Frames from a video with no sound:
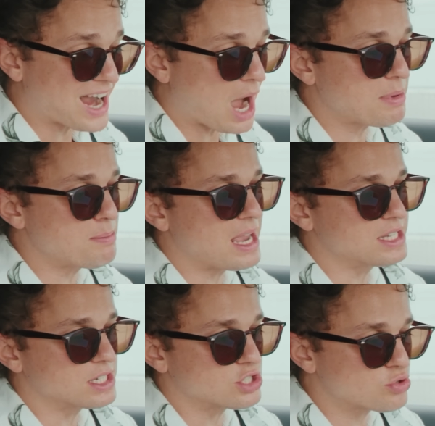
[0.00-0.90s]
copy
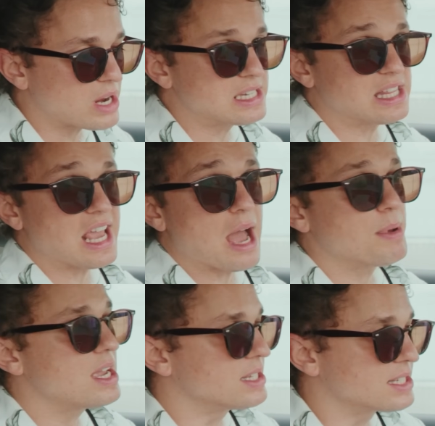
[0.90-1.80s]
paste it straight into the app
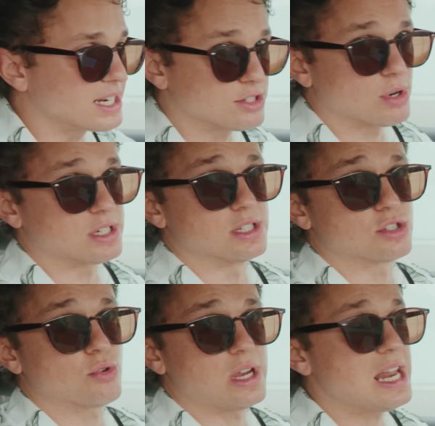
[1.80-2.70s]
and send it straight to the
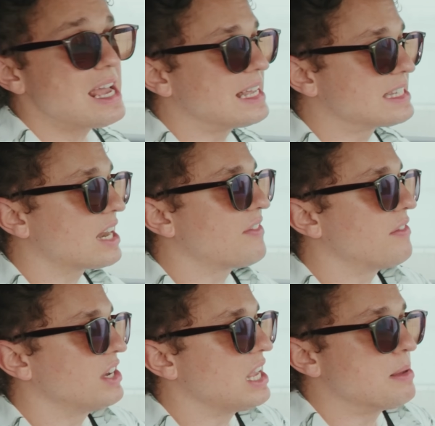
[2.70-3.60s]
screen instead of
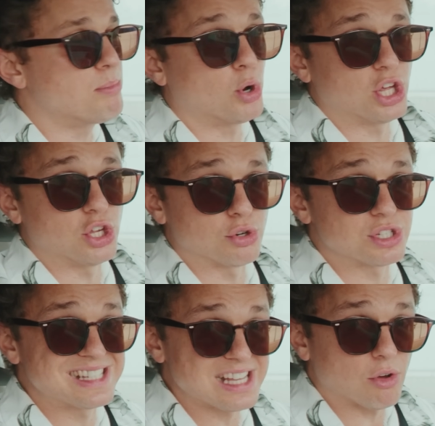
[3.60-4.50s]
having to input it
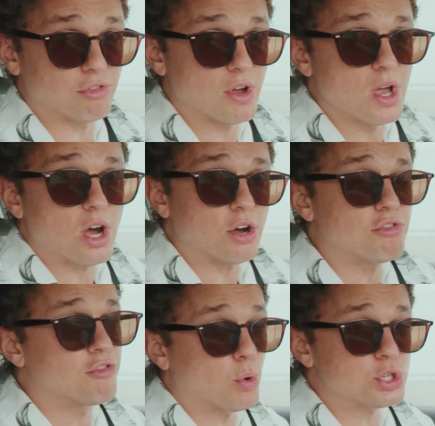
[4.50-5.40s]
yourself.
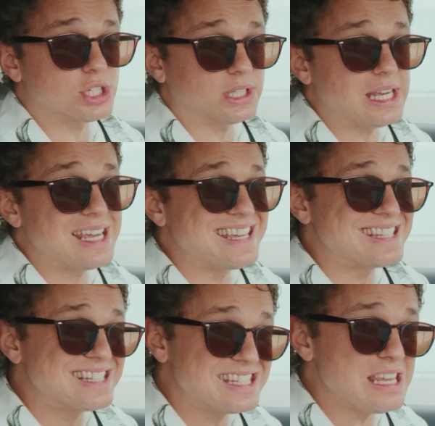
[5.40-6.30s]
Unfortunately,
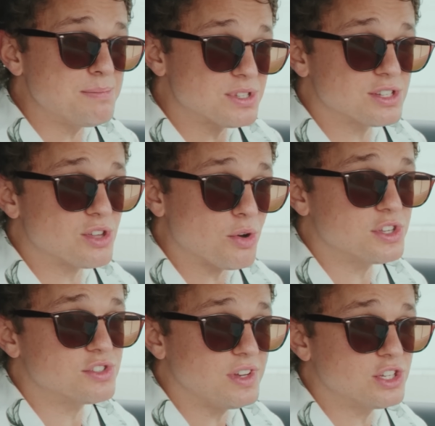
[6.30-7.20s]
it seems as though
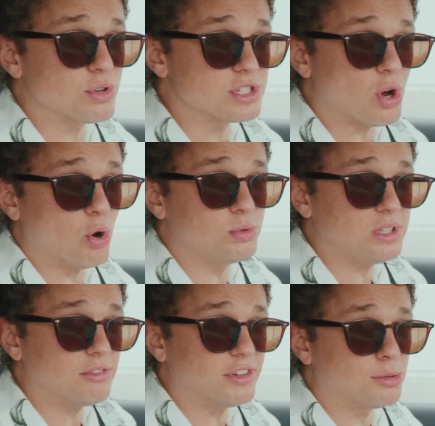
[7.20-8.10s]
this feature is
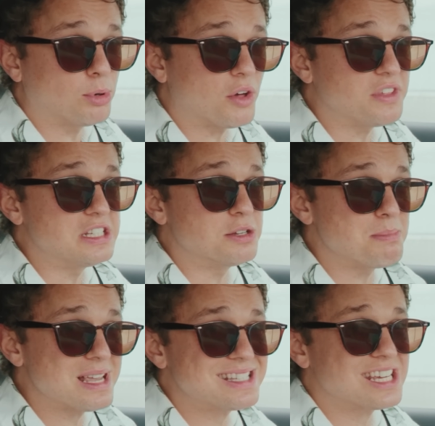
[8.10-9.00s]
only available on the
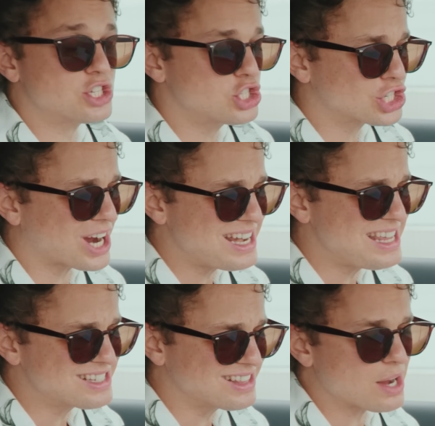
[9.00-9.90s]
domestic
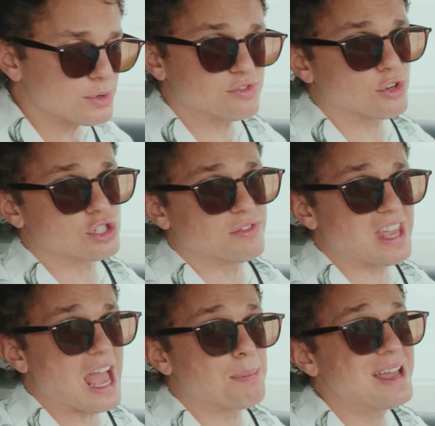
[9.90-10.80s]
Chinese language version of
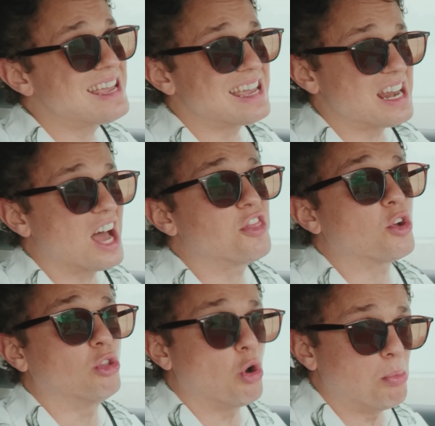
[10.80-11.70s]
the app and not the
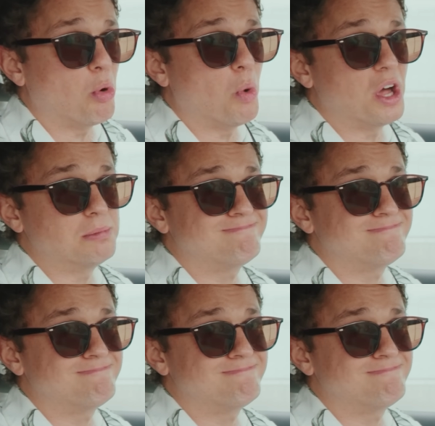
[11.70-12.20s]
global one.